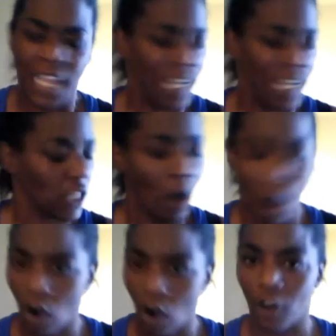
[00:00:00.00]
And it's
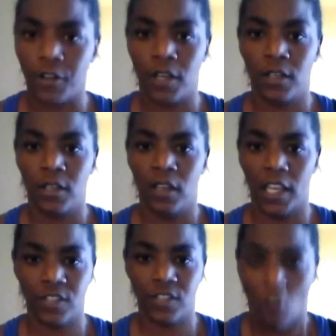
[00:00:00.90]
hard.
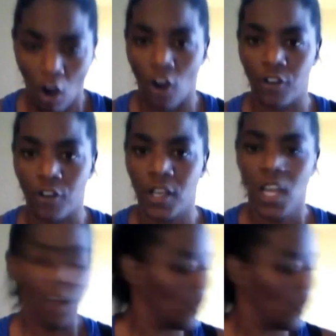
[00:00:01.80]
It's hard.
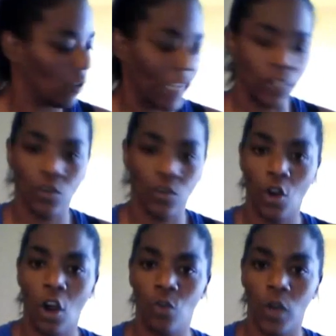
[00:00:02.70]
If you don't like doing
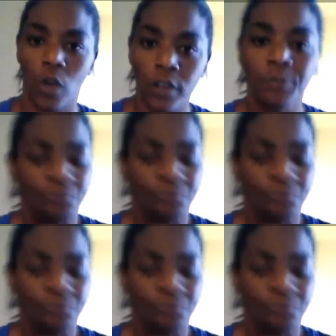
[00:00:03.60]
hard work,